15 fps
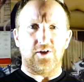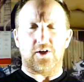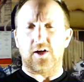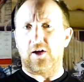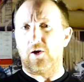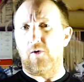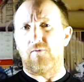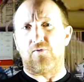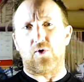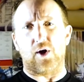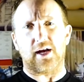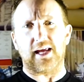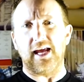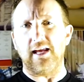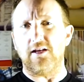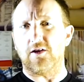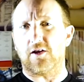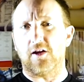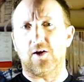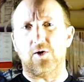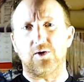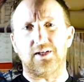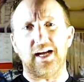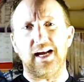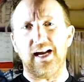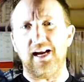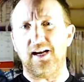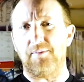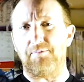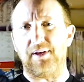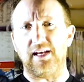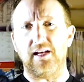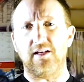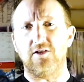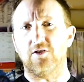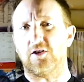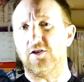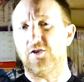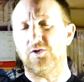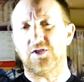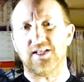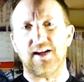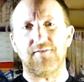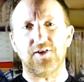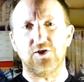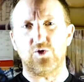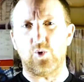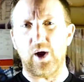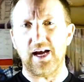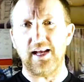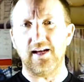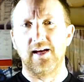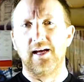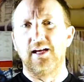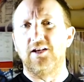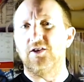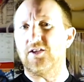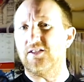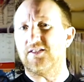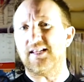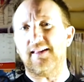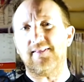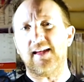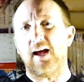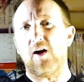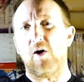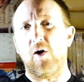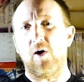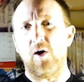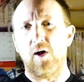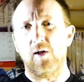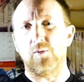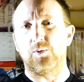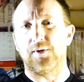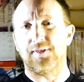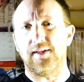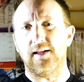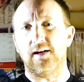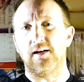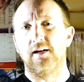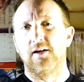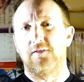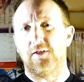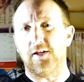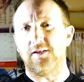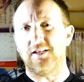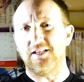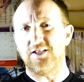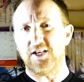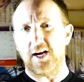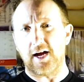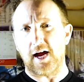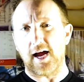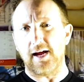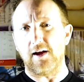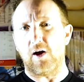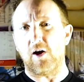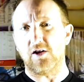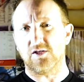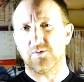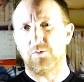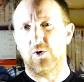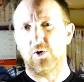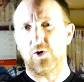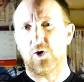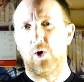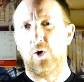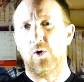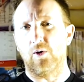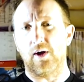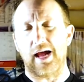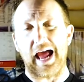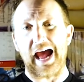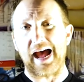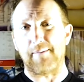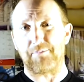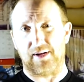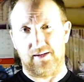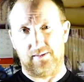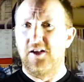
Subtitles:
You can go 4K, you can go 1080p, you can do 720. You can set that all within the DJI Osmo Go app.